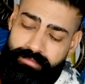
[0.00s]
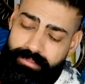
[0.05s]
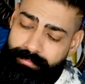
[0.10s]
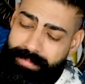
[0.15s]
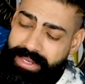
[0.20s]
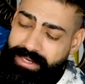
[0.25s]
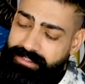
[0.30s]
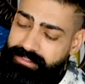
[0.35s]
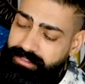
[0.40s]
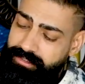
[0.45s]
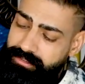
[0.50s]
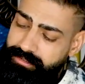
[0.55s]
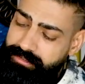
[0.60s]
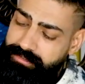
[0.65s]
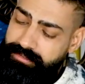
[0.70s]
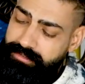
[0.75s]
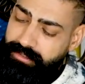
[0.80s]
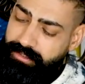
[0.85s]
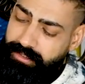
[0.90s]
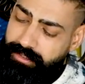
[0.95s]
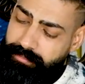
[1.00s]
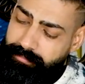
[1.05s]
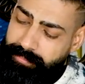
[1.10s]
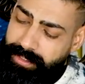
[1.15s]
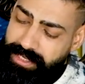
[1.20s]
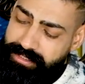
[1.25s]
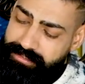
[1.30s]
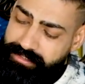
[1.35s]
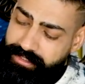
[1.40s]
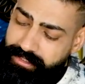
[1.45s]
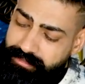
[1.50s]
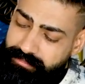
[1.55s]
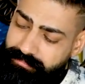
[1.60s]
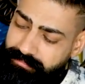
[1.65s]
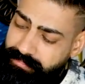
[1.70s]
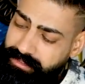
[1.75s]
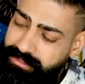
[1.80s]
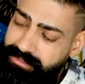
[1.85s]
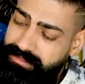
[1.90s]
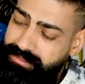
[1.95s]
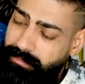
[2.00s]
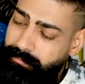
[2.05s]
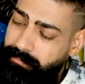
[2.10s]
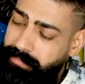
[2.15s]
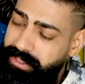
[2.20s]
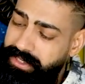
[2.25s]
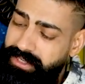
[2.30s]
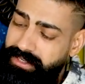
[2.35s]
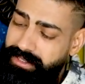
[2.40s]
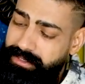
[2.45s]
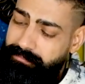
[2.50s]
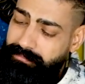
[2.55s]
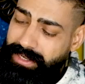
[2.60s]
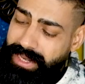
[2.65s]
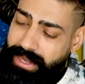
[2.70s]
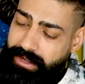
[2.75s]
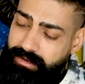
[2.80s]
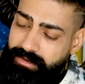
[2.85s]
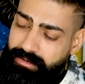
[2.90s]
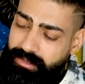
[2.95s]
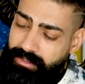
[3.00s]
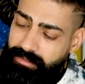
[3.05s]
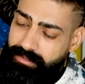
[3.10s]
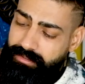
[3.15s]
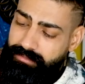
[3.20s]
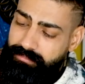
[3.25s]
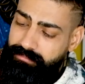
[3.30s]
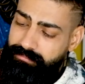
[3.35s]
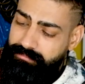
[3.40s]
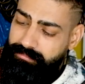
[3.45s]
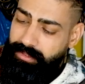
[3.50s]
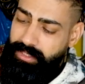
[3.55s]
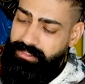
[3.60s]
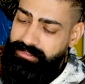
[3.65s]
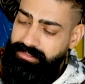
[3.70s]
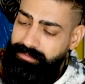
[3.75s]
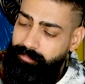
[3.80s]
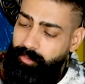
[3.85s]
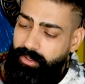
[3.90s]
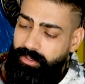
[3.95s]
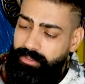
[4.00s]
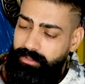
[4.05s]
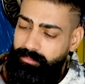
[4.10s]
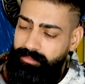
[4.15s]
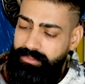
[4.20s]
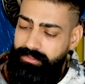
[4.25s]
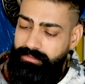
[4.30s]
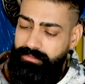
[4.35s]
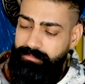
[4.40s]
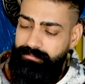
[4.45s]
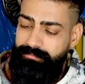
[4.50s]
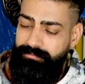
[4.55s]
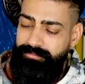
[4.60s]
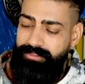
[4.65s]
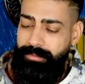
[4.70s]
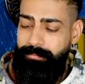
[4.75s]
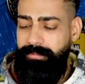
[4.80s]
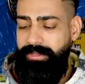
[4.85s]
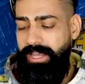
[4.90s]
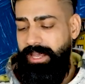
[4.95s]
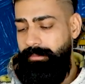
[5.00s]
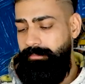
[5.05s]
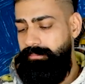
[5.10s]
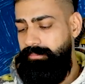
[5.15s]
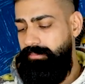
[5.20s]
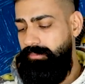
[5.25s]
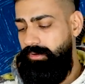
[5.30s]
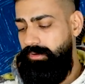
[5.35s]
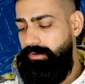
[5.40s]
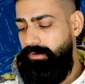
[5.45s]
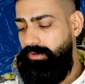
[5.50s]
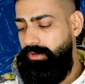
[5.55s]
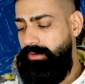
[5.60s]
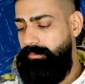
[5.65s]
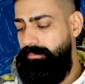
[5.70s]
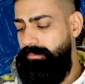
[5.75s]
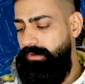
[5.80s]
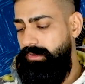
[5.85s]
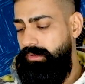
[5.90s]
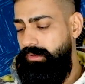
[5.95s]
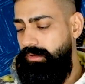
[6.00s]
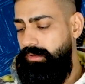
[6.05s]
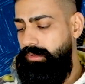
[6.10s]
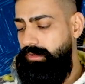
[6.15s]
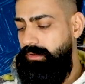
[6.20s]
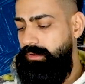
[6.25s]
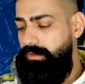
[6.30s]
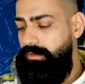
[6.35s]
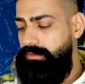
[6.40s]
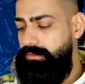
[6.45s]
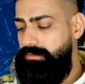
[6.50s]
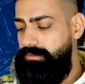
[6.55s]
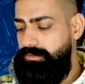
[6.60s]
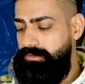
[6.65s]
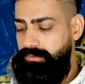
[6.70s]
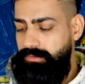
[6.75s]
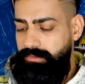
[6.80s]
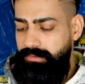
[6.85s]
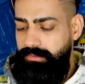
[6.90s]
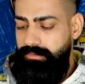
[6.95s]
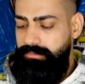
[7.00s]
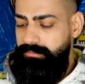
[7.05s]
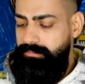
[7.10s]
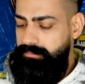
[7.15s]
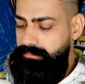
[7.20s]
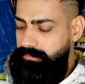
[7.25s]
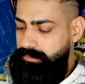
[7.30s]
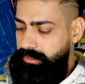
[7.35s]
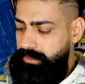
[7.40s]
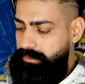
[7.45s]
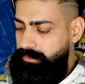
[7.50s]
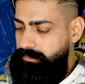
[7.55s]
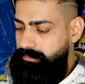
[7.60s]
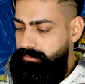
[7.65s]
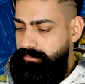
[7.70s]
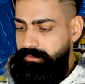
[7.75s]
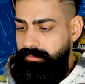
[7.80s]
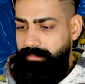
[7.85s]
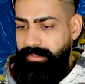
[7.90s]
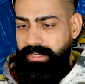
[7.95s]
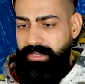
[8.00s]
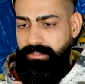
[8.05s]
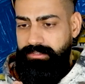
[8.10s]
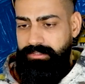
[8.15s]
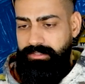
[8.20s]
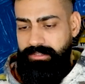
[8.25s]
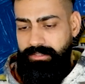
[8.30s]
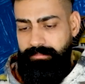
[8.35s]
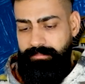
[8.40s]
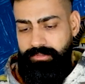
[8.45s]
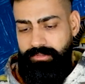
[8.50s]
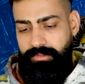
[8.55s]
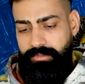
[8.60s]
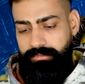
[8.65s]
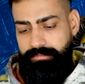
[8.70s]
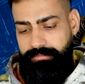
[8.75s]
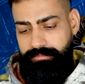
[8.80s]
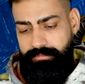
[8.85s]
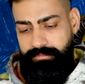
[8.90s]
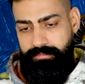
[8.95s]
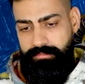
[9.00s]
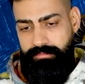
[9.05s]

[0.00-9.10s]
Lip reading: the packaging is plastic. It's completely black colored plastic bottle with a flip cap on top. So, and the packaging comes off.